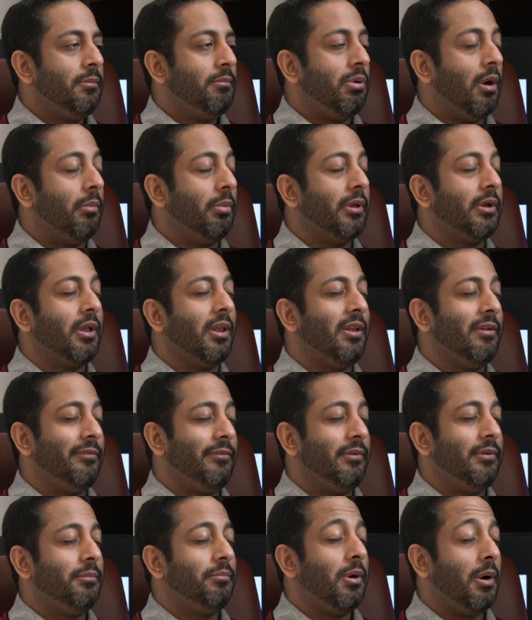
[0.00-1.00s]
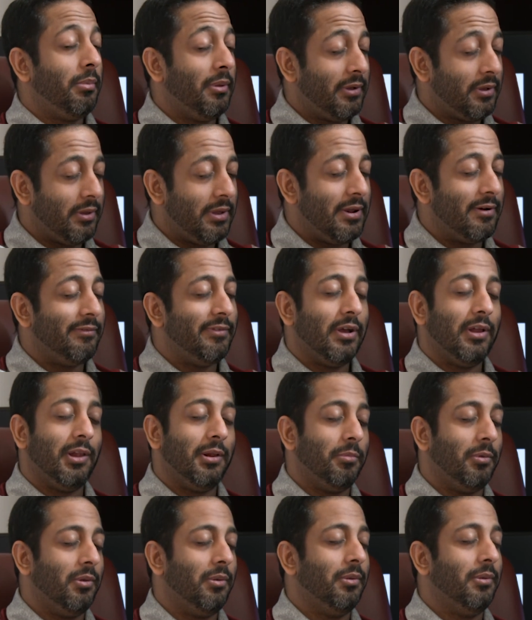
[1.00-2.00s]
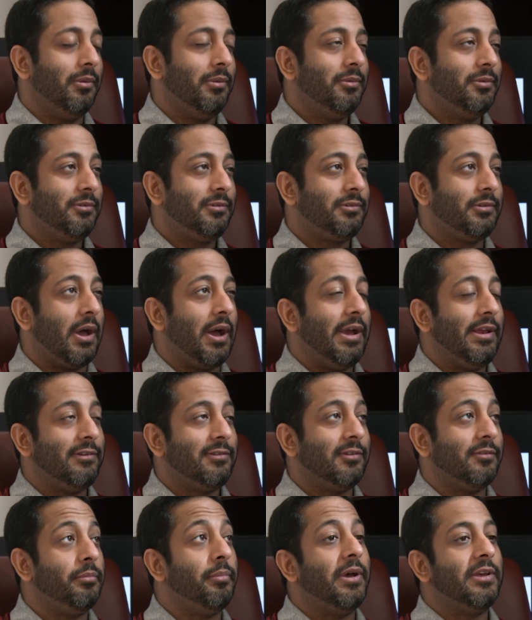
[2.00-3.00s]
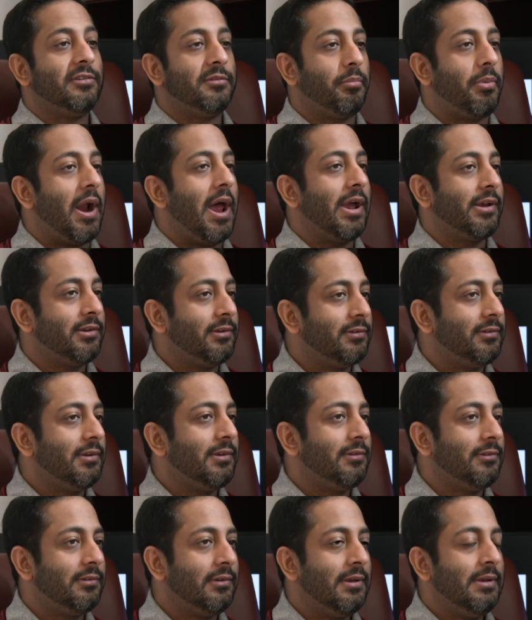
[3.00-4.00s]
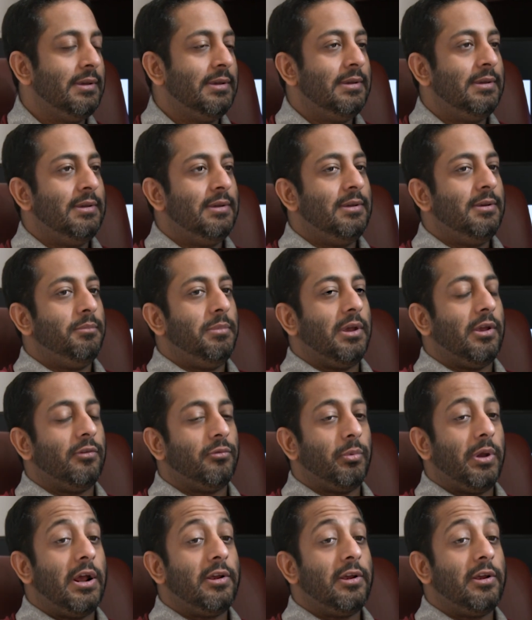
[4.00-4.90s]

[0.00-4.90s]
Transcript: publicly available science of best practices. Because when